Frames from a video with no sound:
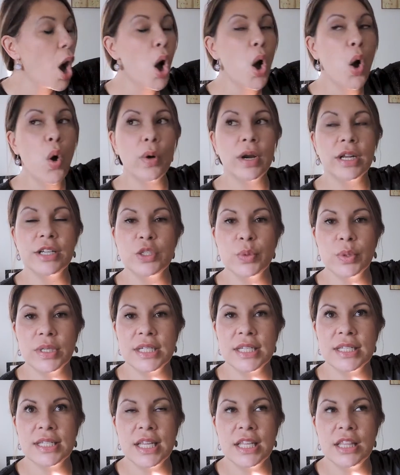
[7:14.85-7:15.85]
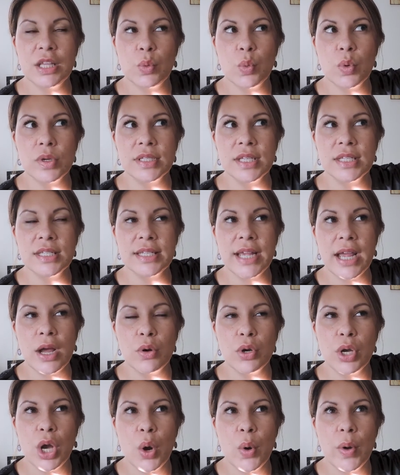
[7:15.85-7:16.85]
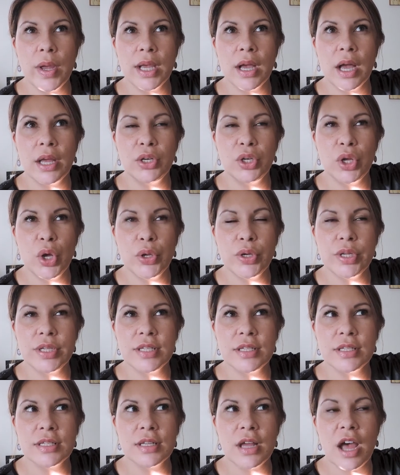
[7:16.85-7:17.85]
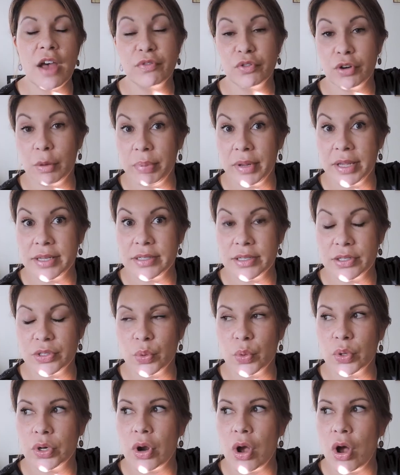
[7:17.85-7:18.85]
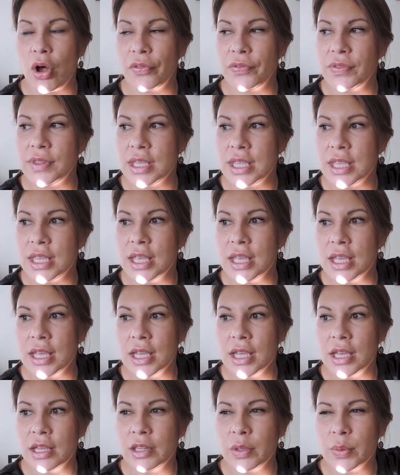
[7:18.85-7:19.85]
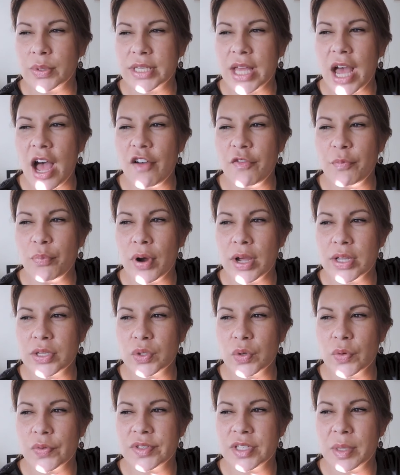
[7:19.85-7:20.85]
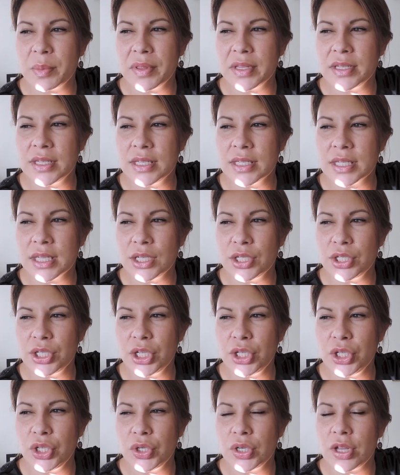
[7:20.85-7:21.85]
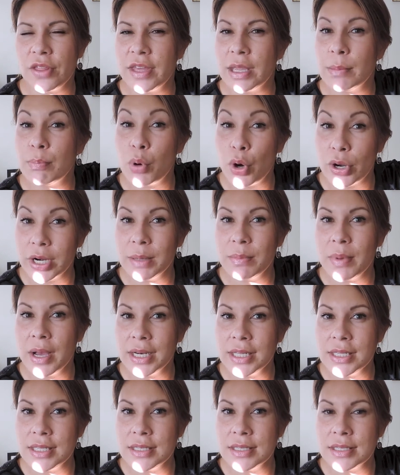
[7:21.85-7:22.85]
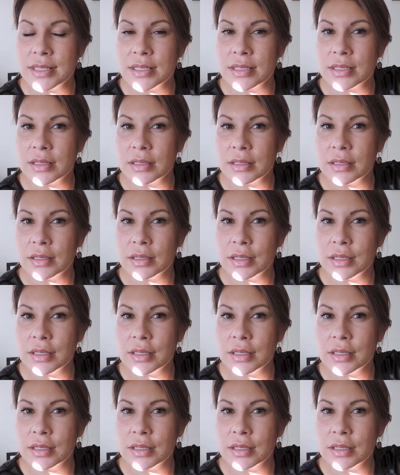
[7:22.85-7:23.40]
Oh, and I just wanted to see, there was a sale going, I noticed, after I placed this order, on the, it was half price off some of the discontinued, I think, body butters.